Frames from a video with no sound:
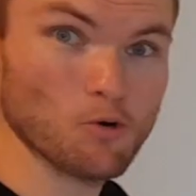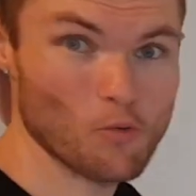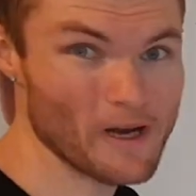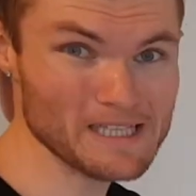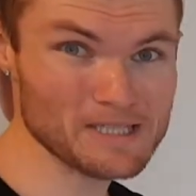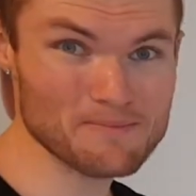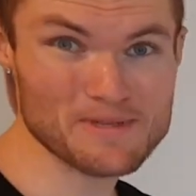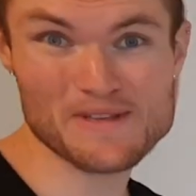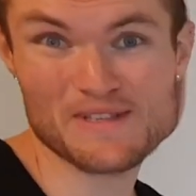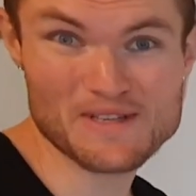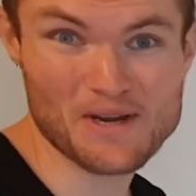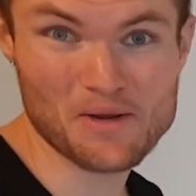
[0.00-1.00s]
Welcome to the
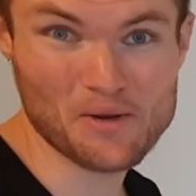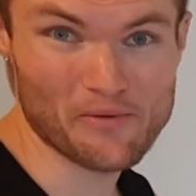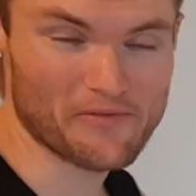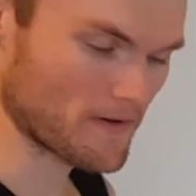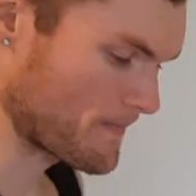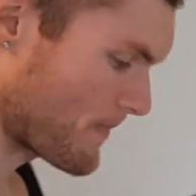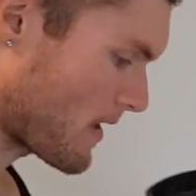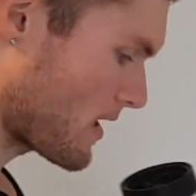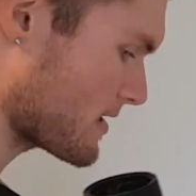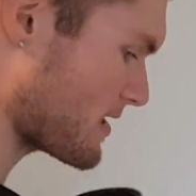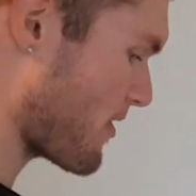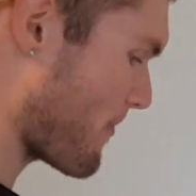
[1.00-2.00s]
stove.
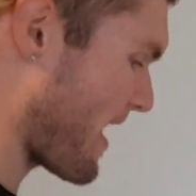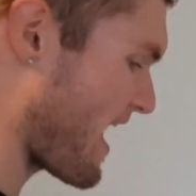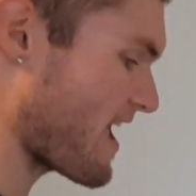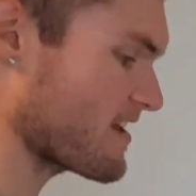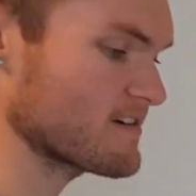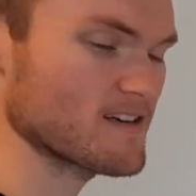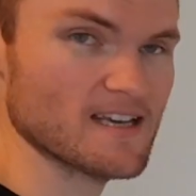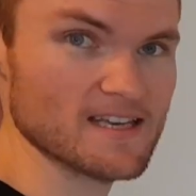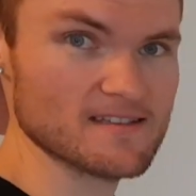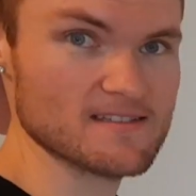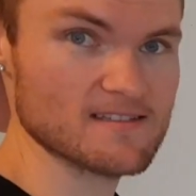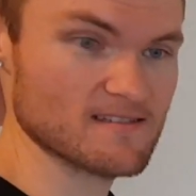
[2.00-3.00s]
So my pan
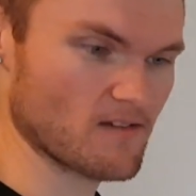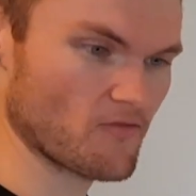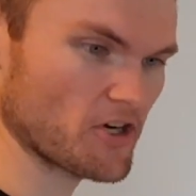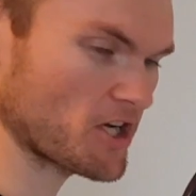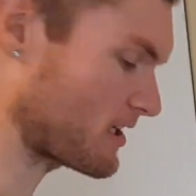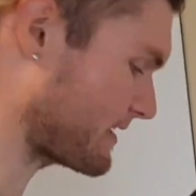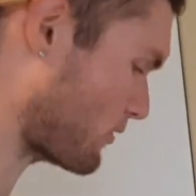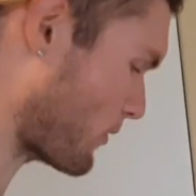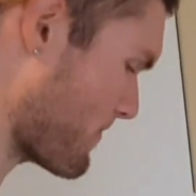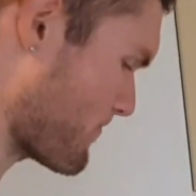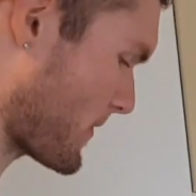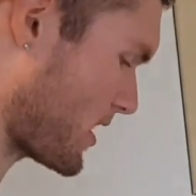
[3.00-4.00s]
is, we've only got a little
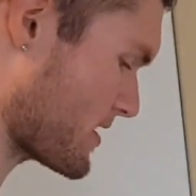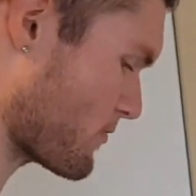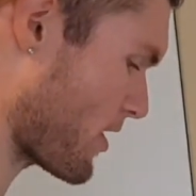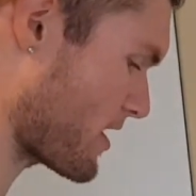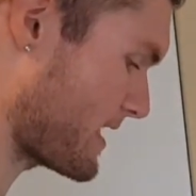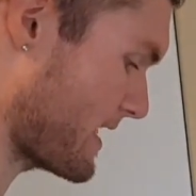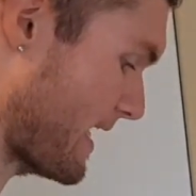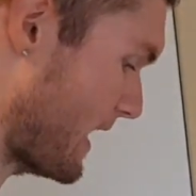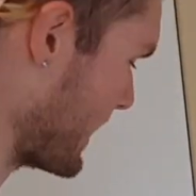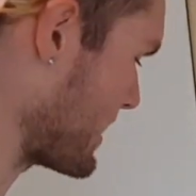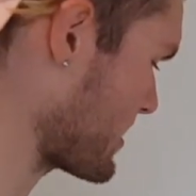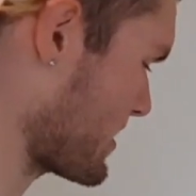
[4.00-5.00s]
one because we only need a